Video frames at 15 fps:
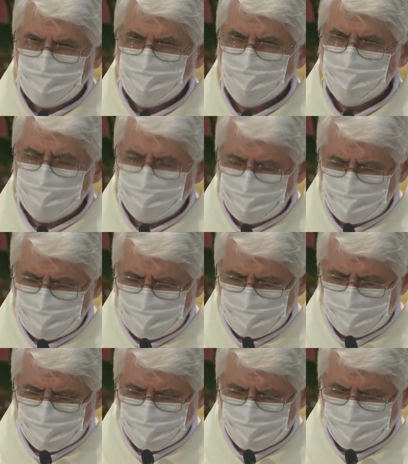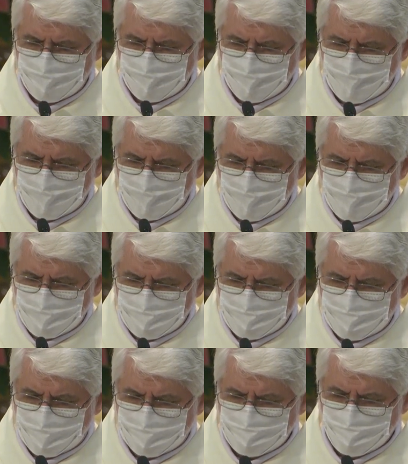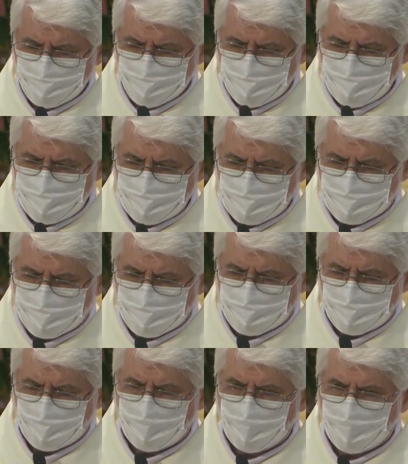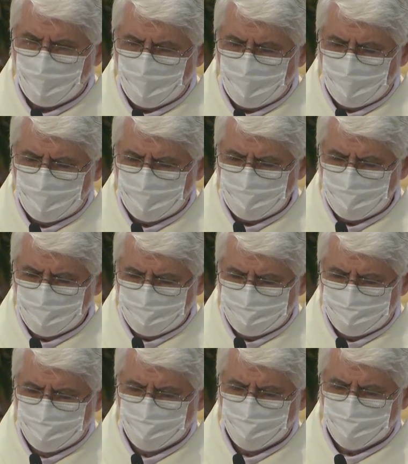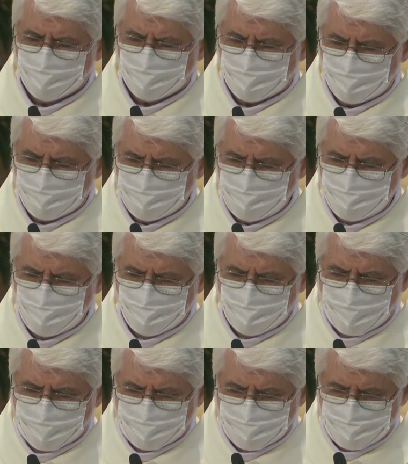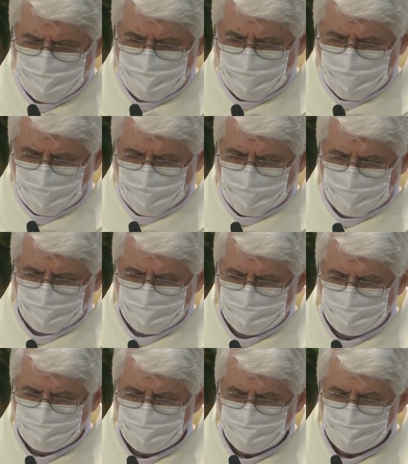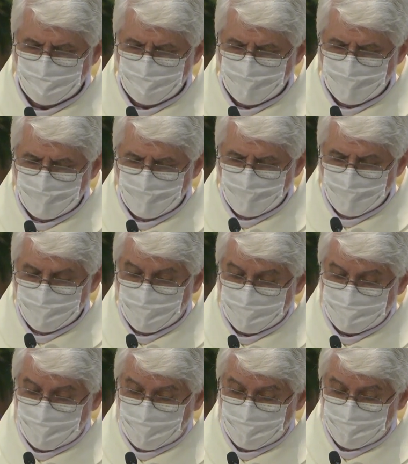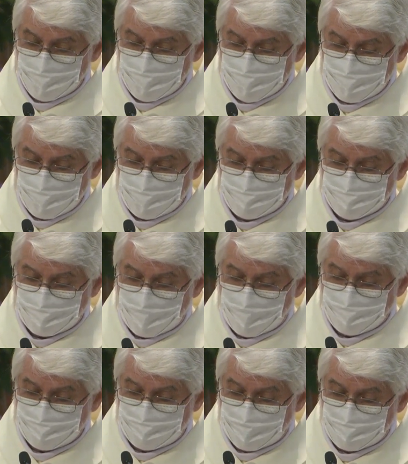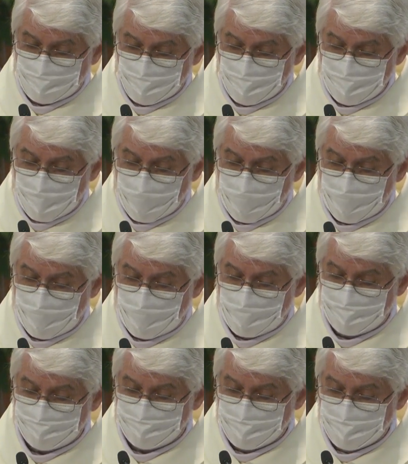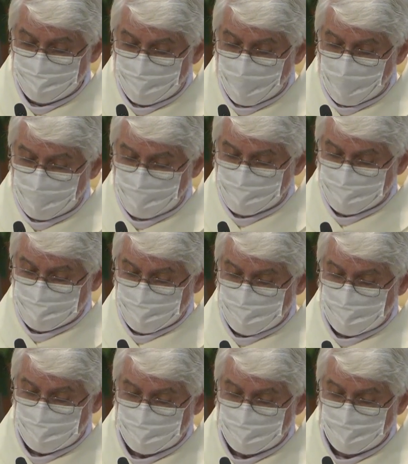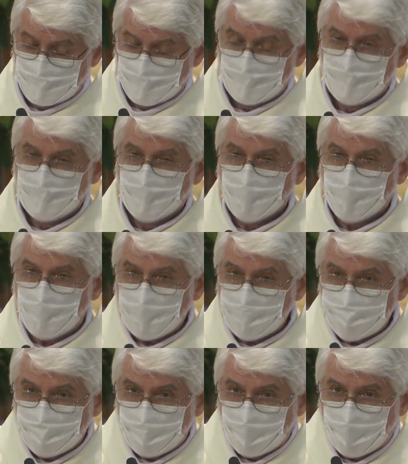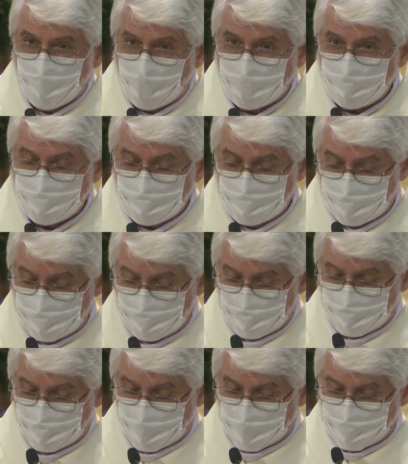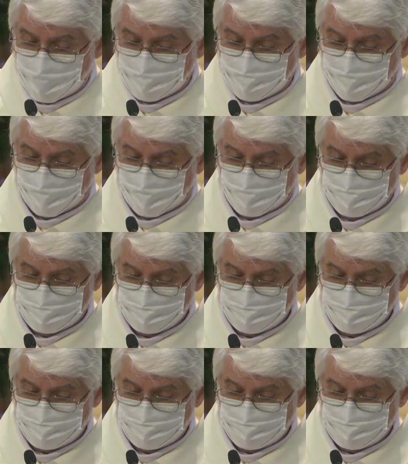We feel that we are all poor human beings, but at the same time that we have bonds with one another.